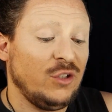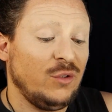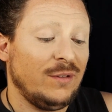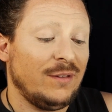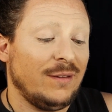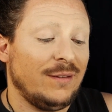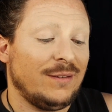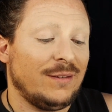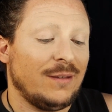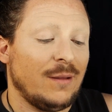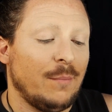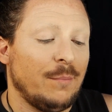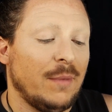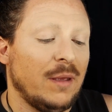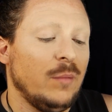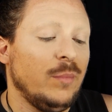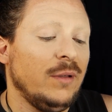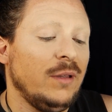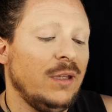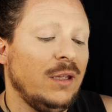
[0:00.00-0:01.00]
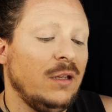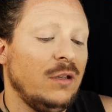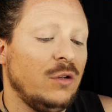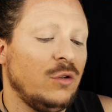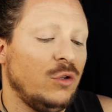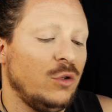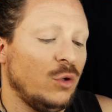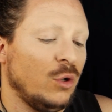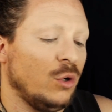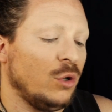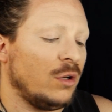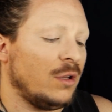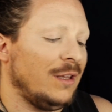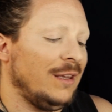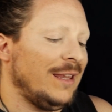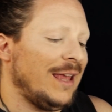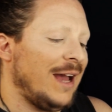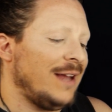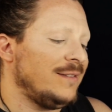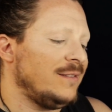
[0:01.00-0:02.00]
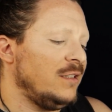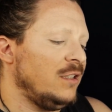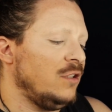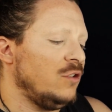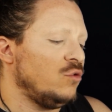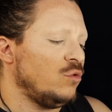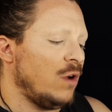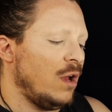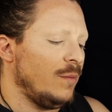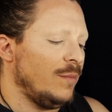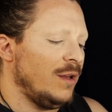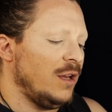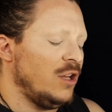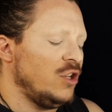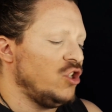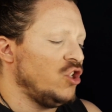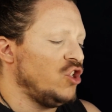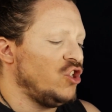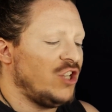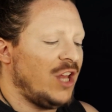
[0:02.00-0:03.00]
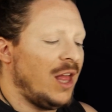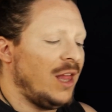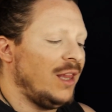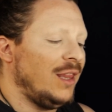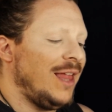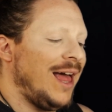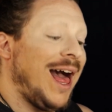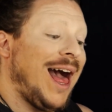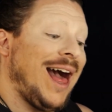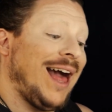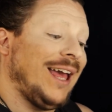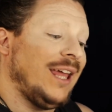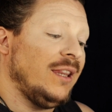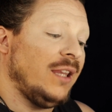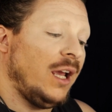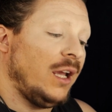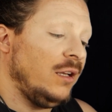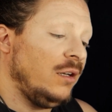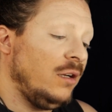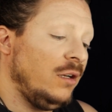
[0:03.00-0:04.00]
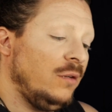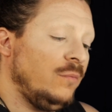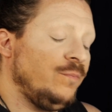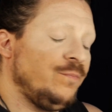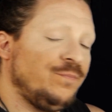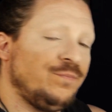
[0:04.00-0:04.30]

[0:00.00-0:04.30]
use this Maybelline New York Lasting Drama Gel Eyeliner.